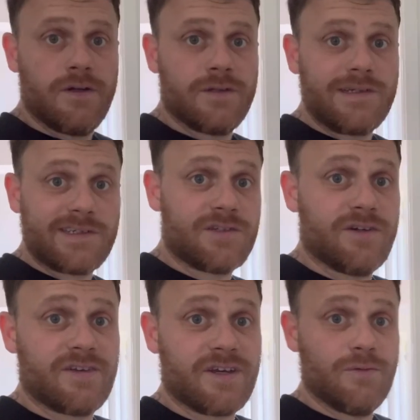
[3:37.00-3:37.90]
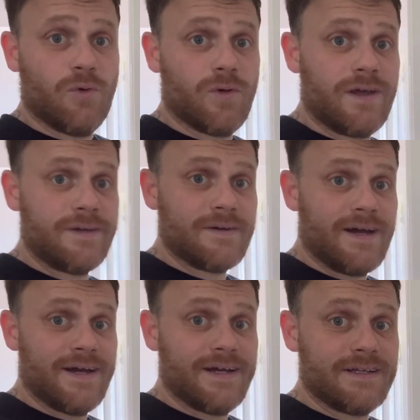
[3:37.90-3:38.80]
Just started taking the wall out
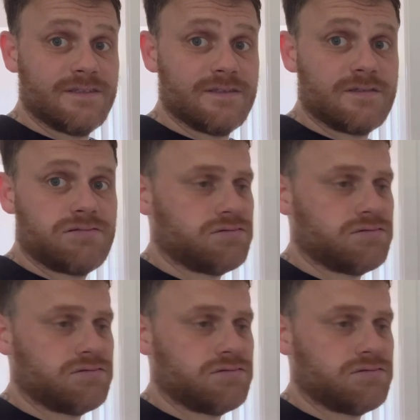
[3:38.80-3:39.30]
and